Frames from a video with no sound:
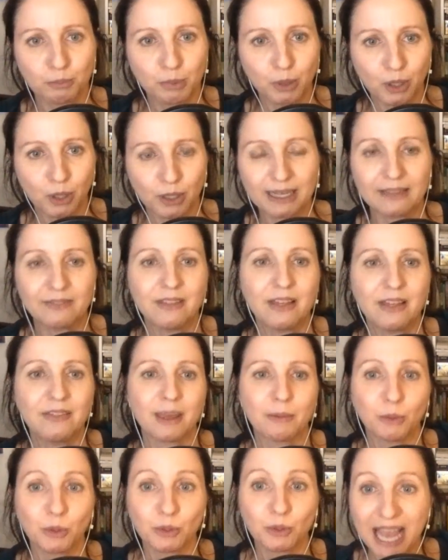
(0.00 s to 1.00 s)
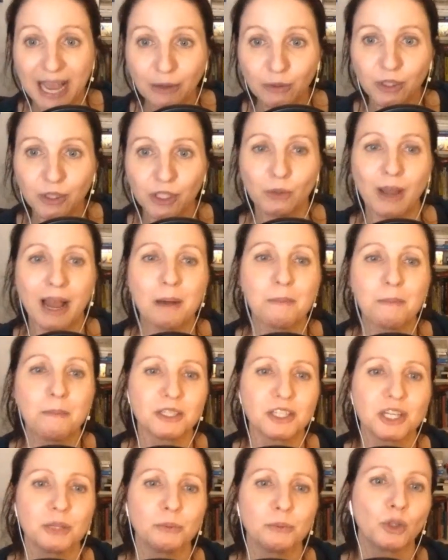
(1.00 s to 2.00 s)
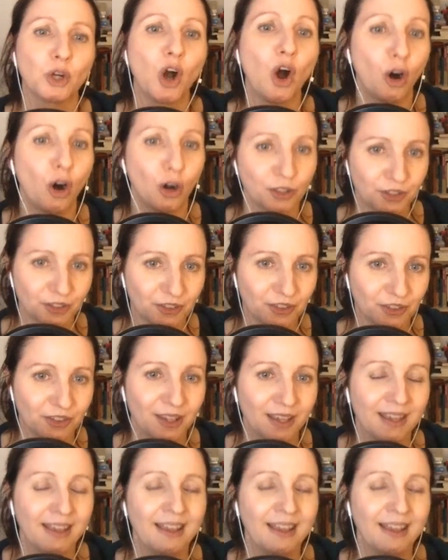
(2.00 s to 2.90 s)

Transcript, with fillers: book and then they will tell you how much it will cost